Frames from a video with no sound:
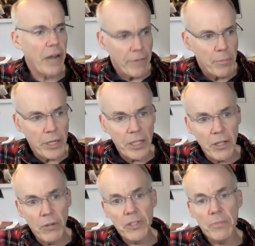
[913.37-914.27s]
Everybody
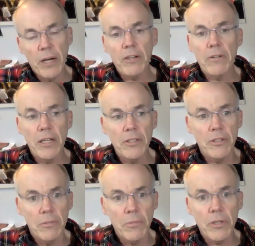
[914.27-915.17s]
knows about Greta
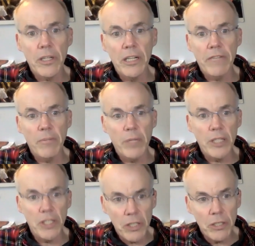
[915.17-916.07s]
Thunberg, and everybody
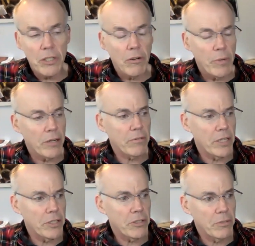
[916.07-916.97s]
should know about
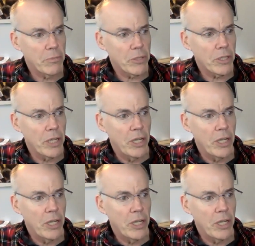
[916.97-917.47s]
Greta Thunberg.